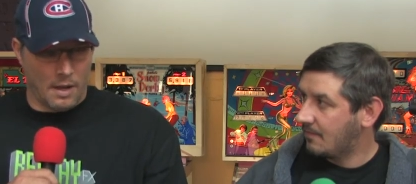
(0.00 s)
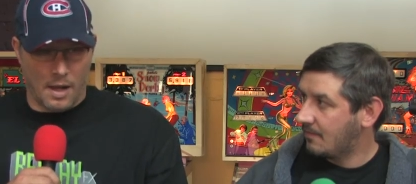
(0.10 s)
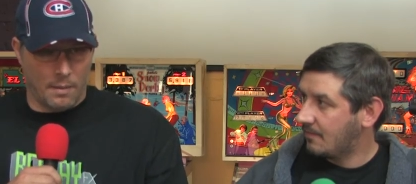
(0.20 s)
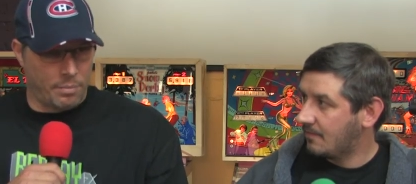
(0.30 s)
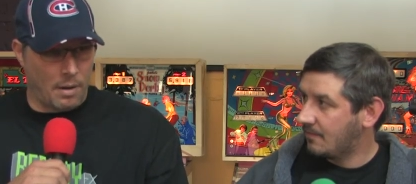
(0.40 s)

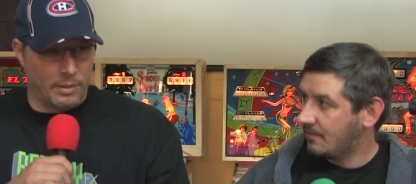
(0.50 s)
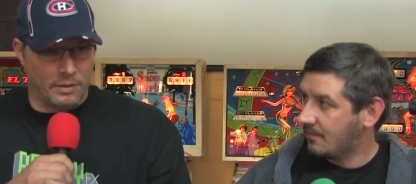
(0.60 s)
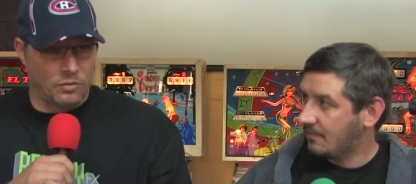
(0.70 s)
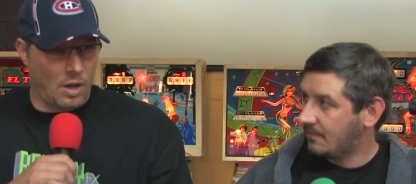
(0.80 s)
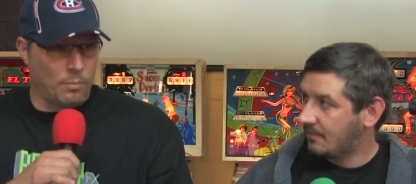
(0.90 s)
Speaker 1: uh, probably
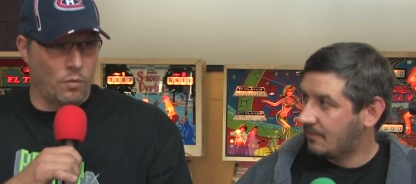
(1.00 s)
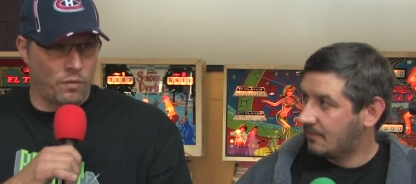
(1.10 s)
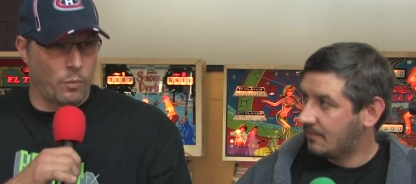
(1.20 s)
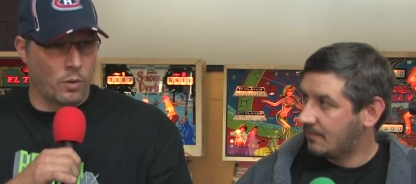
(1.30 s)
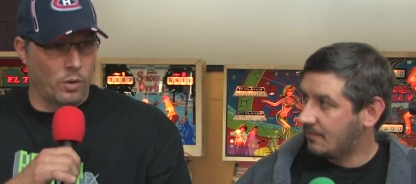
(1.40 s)
double
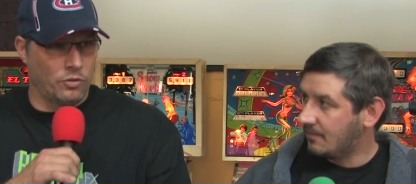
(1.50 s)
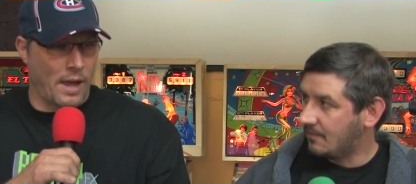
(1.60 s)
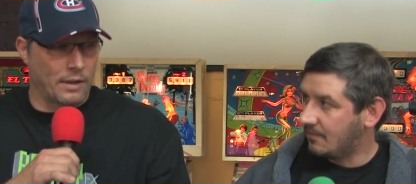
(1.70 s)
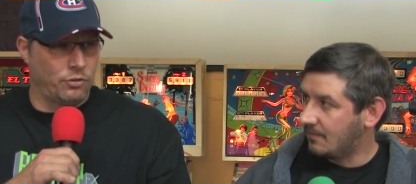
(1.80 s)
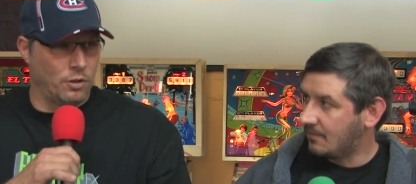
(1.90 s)
from what it was
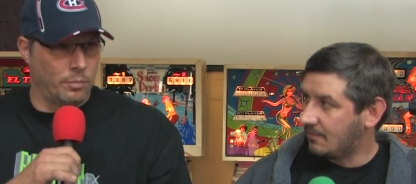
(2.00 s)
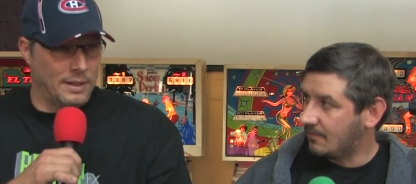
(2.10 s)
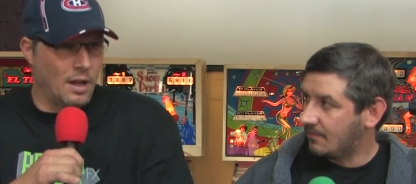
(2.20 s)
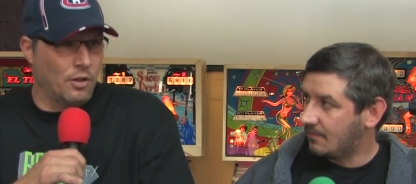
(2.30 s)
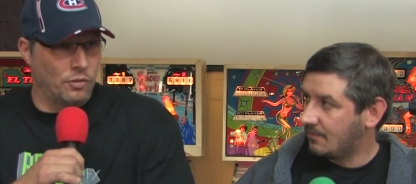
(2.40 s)
last year
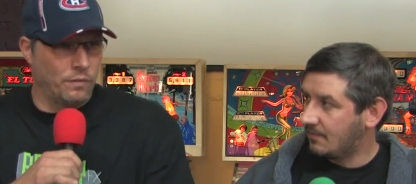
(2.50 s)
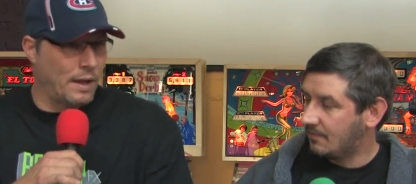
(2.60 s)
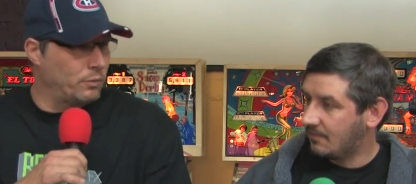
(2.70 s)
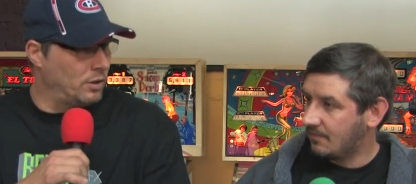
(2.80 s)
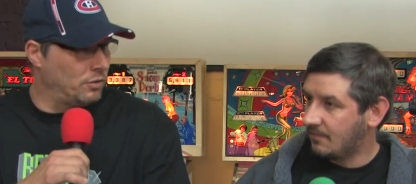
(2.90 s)
because of
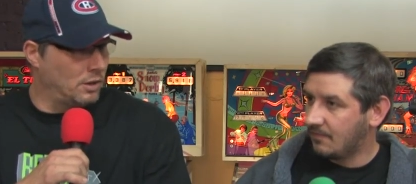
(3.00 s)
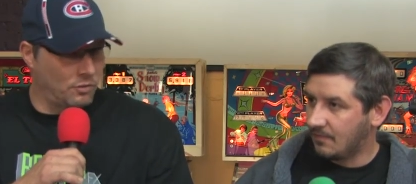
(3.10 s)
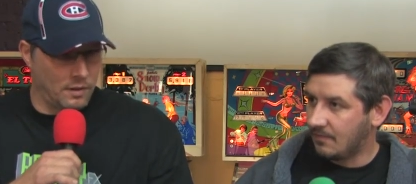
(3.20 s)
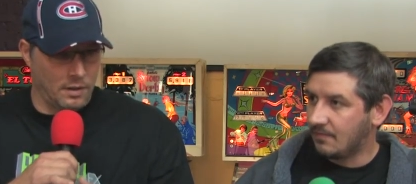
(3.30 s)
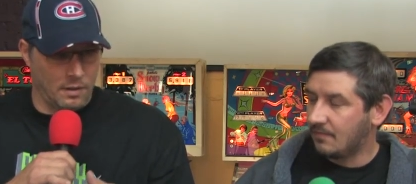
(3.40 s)
that reason,
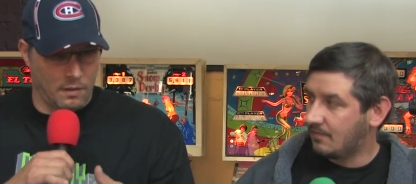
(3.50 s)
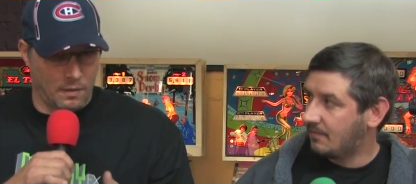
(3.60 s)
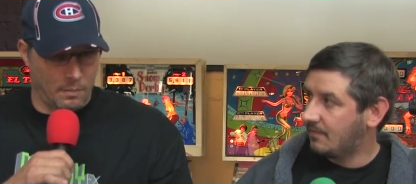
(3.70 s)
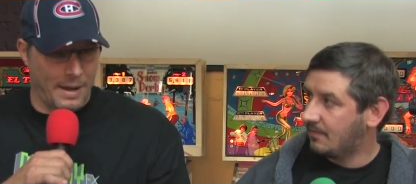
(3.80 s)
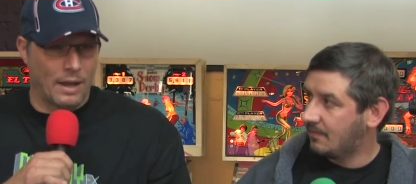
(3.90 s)
because the, the
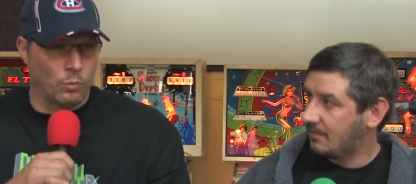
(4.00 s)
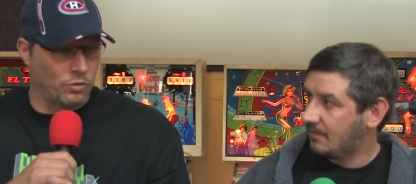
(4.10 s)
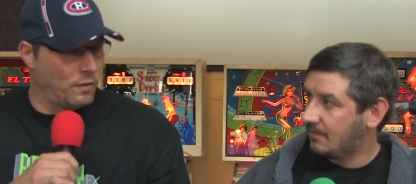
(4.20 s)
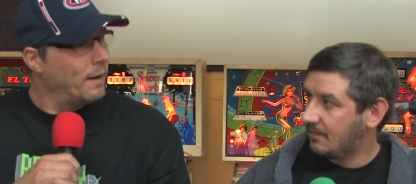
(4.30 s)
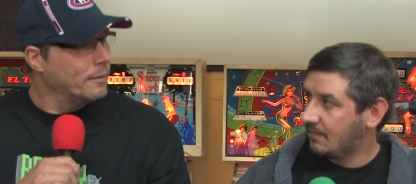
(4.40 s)
demand
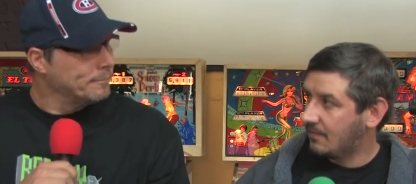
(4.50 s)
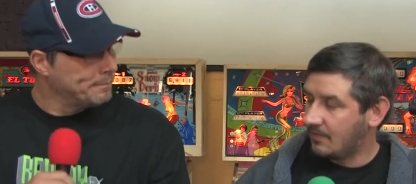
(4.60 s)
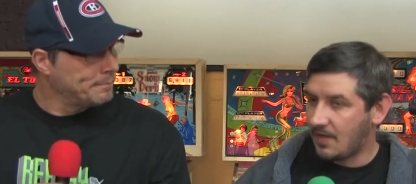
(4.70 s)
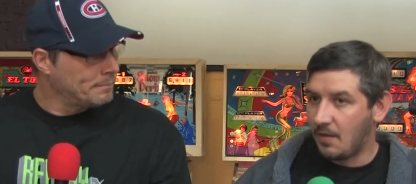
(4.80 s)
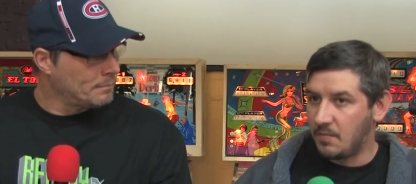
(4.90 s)
was there.
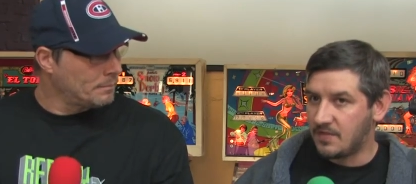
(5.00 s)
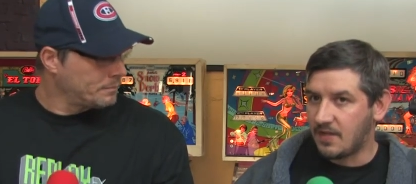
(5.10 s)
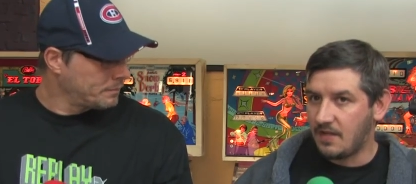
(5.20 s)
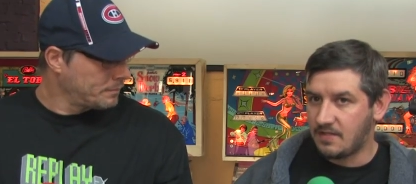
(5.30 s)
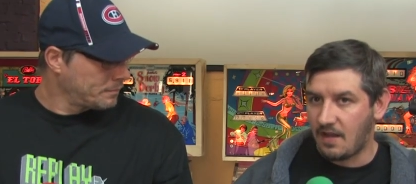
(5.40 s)
Speaker 2: Yeah, and
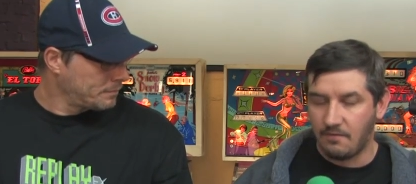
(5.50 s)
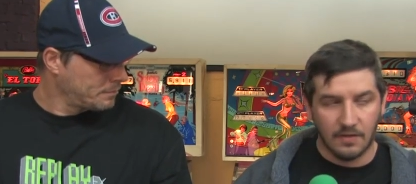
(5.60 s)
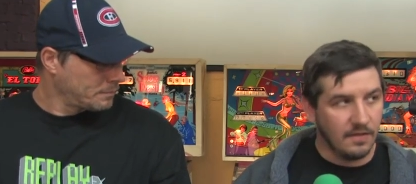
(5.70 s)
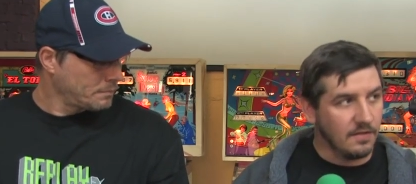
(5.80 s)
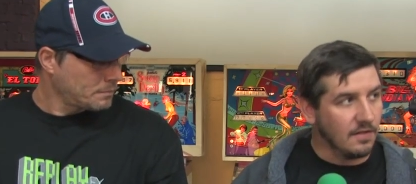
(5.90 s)
besides
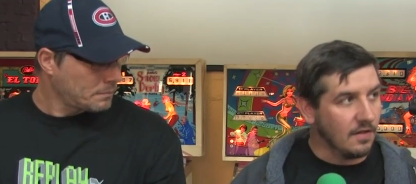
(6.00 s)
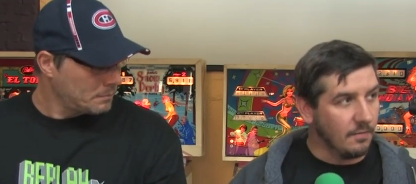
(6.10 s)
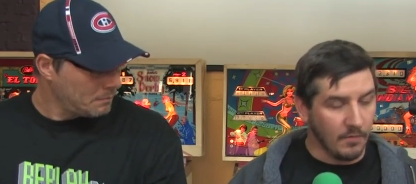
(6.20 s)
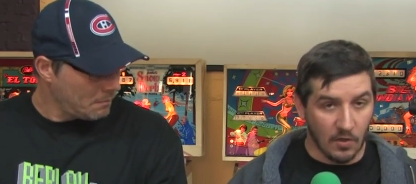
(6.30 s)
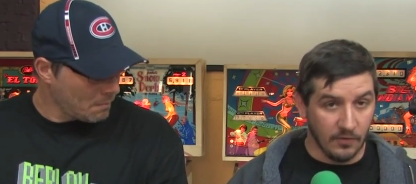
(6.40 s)
having the
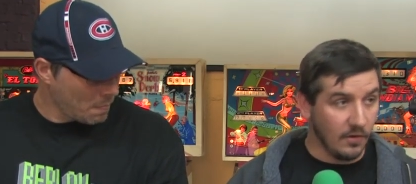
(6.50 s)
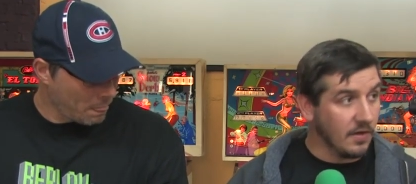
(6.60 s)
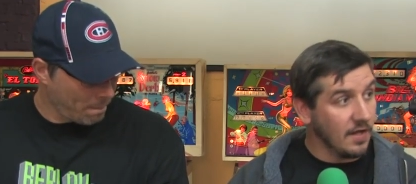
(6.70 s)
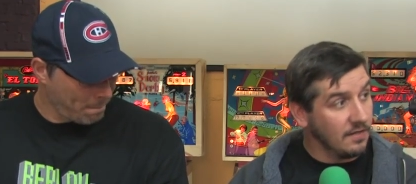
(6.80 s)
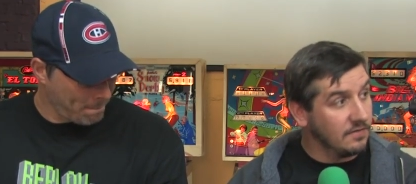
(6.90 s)
um, all the
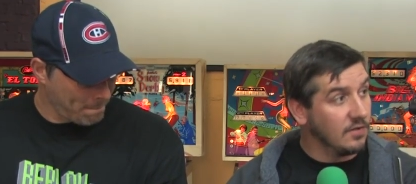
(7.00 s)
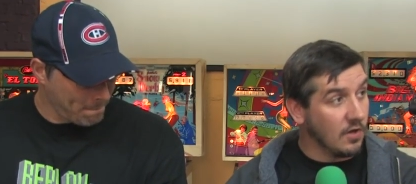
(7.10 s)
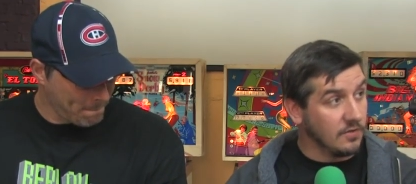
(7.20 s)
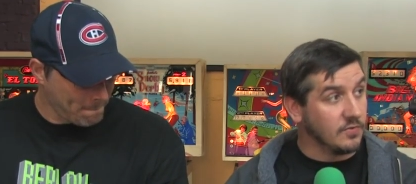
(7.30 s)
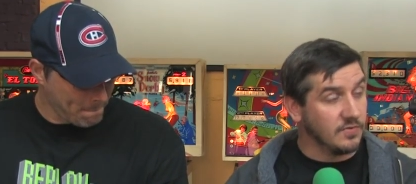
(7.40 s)
arcade, the
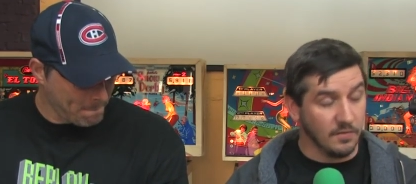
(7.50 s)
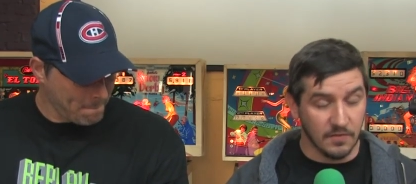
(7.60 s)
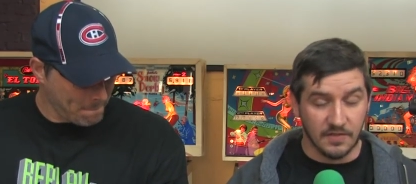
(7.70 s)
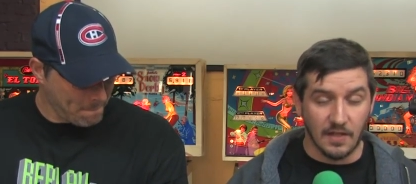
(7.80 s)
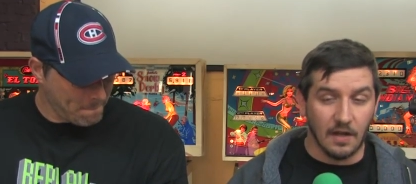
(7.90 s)
consoles that
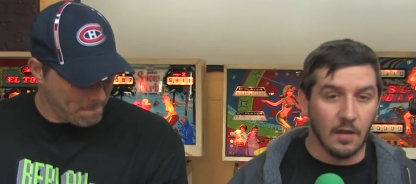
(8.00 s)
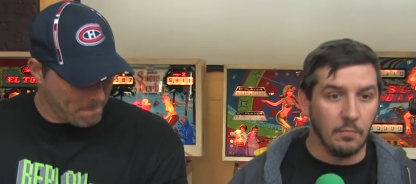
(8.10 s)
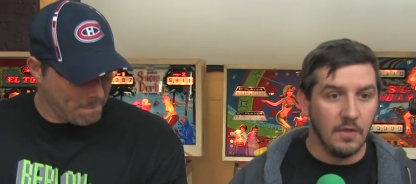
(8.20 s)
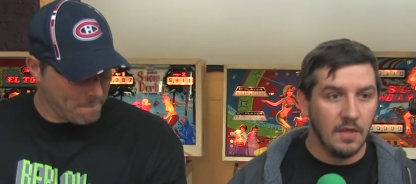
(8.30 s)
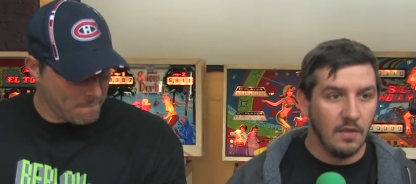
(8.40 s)
were set
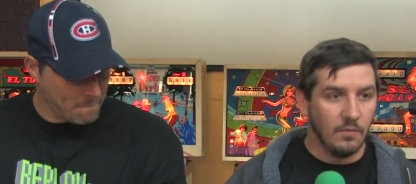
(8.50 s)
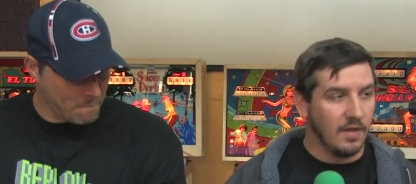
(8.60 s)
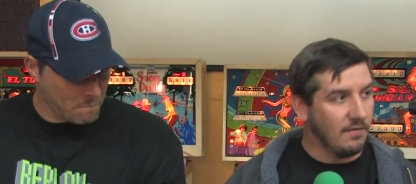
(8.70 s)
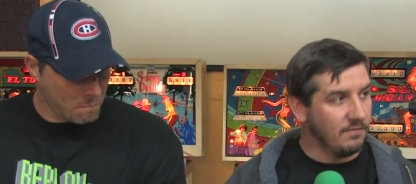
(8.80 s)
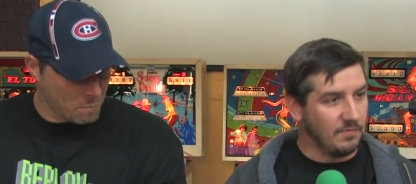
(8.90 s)
up, we
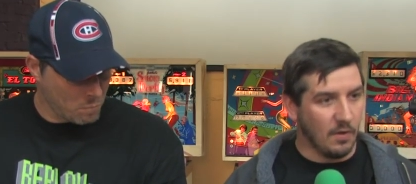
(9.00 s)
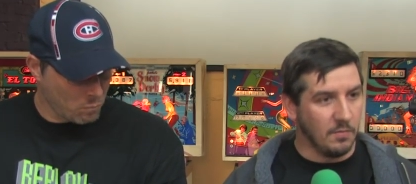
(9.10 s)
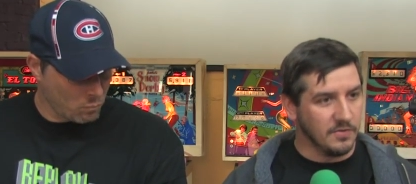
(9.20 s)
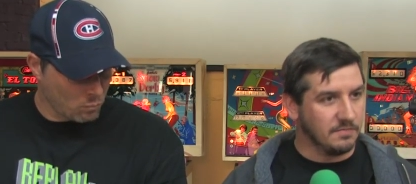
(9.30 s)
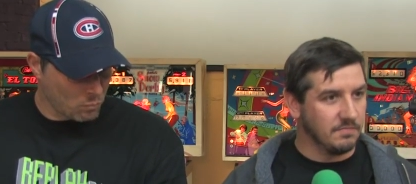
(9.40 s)
have
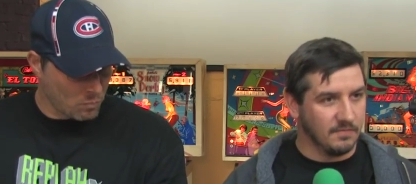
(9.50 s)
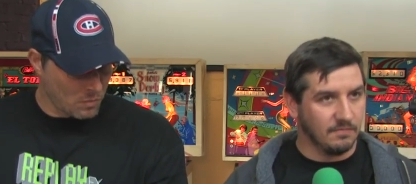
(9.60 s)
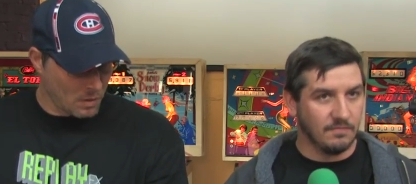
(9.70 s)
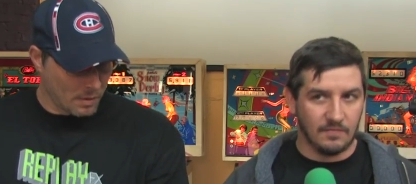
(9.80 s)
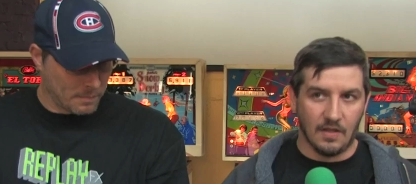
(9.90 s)
almost
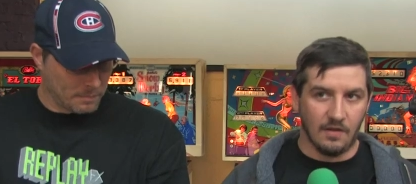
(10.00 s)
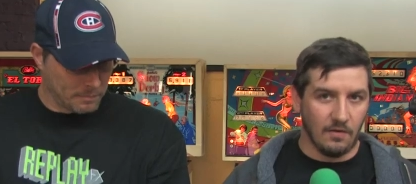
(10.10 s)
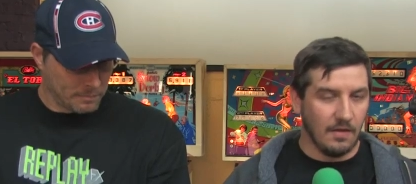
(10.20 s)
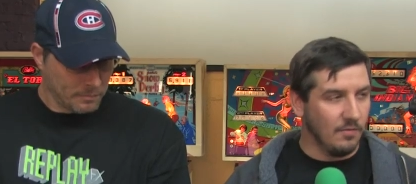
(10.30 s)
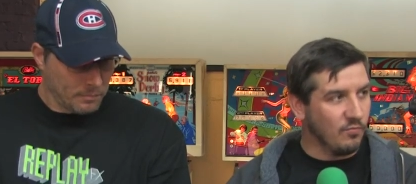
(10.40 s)
an, a